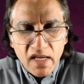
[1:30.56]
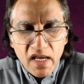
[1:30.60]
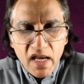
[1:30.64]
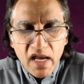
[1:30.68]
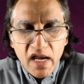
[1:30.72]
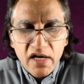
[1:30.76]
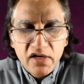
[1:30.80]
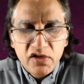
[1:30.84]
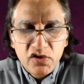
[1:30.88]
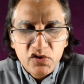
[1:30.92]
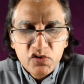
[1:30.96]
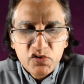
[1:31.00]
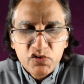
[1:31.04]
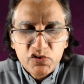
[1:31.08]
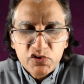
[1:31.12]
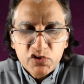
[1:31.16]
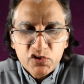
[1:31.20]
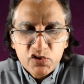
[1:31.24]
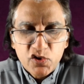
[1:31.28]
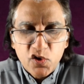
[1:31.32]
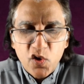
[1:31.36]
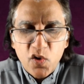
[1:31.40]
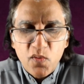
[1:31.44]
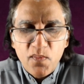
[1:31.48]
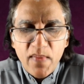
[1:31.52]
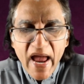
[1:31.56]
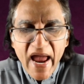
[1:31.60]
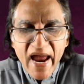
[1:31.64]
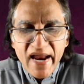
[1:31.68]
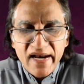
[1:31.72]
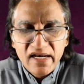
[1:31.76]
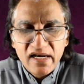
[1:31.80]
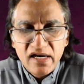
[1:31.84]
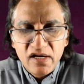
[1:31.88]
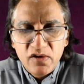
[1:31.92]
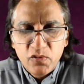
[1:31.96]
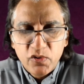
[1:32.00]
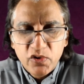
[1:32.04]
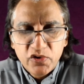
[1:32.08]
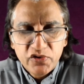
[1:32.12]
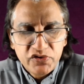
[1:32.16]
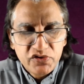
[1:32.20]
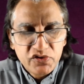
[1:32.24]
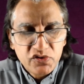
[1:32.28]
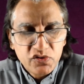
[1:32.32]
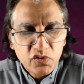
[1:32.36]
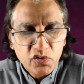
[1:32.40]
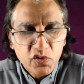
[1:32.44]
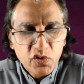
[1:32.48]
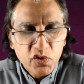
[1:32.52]
and you so badly
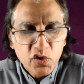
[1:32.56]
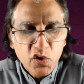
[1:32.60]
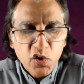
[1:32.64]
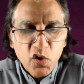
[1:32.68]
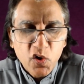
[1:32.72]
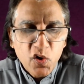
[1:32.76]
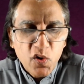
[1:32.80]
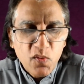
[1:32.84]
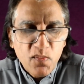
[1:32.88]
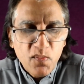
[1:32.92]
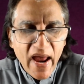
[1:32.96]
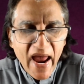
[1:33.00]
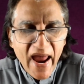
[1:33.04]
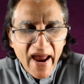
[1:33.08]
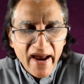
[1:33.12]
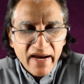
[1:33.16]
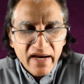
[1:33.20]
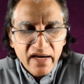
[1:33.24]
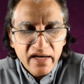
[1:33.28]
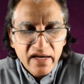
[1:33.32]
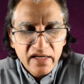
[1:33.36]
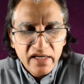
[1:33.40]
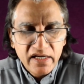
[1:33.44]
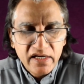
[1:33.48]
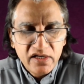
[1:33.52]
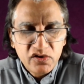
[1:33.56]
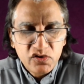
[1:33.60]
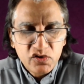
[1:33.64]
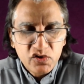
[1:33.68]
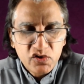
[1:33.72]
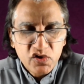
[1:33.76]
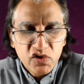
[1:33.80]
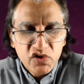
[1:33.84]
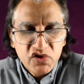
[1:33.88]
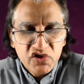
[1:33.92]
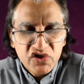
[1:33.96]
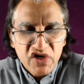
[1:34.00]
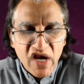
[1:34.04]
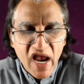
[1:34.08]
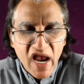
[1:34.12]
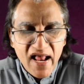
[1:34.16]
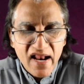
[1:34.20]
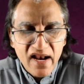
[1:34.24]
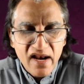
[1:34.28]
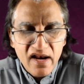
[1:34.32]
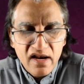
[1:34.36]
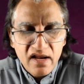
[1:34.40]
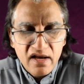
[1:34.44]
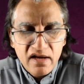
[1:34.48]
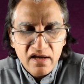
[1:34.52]
want to crawl back into your
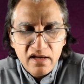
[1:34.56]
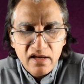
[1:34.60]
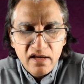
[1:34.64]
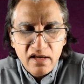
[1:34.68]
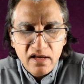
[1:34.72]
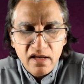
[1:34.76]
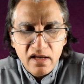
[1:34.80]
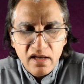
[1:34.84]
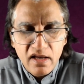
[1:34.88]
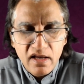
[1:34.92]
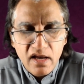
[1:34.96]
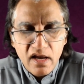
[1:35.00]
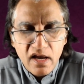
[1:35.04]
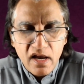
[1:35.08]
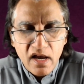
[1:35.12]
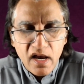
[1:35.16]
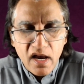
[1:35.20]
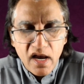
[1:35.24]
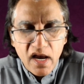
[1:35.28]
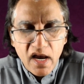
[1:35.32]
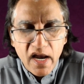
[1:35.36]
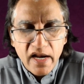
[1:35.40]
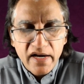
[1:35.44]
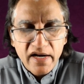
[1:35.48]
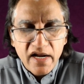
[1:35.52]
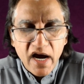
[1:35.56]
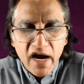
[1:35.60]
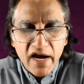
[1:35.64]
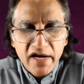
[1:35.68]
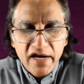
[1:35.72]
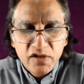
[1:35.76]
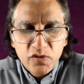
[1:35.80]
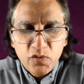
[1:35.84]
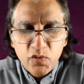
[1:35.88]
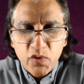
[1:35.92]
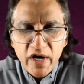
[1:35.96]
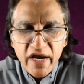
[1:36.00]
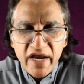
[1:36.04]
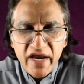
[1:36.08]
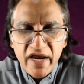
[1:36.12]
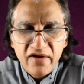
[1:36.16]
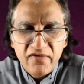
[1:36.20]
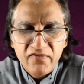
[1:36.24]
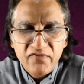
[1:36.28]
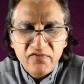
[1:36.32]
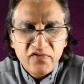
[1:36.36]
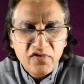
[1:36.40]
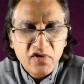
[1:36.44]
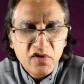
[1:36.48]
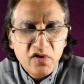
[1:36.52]
shell and hide
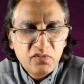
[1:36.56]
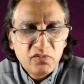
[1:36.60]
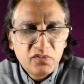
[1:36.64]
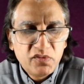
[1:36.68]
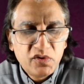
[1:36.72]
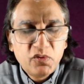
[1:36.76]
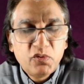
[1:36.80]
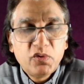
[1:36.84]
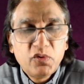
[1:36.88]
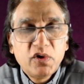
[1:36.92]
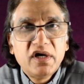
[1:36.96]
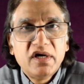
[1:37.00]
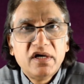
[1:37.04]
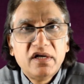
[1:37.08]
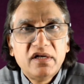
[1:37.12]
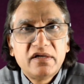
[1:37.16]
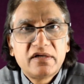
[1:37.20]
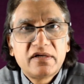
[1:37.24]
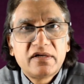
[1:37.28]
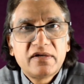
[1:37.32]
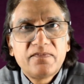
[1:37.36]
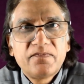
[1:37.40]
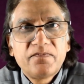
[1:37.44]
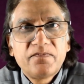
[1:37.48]
away from the world.